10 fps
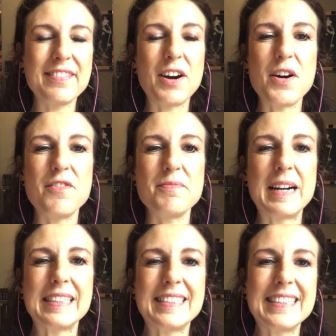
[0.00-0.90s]
of my
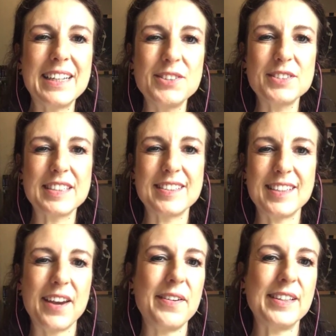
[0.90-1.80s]
singles
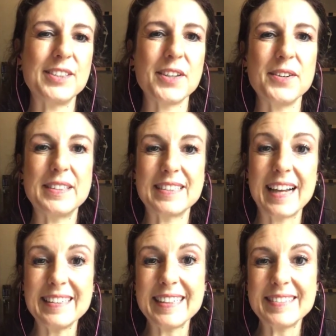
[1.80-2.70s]
series. So it's
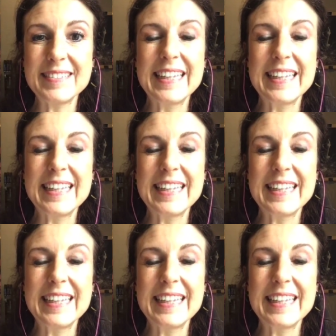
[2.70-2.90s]
Tanya.